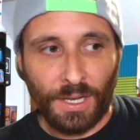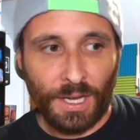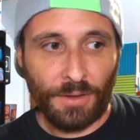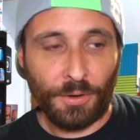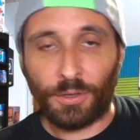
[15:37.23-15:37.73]

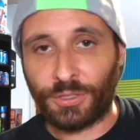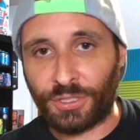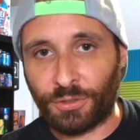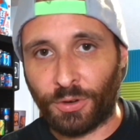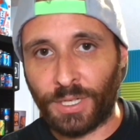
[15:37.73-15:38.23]
I've heard
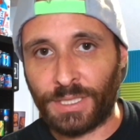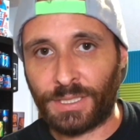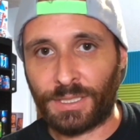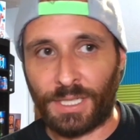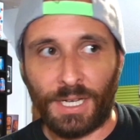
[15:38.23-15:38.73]

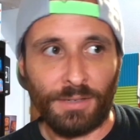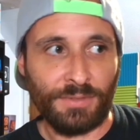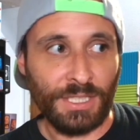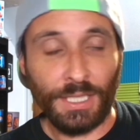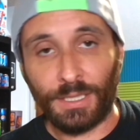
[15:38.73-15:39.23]
stories,
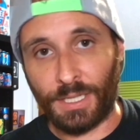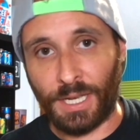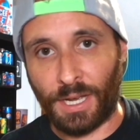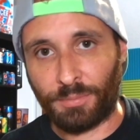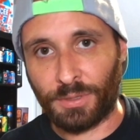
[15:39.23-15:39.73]
I've seen it
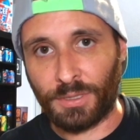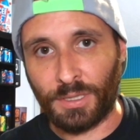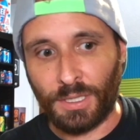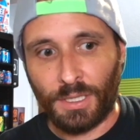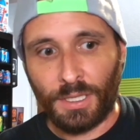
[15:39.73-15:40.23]
happen,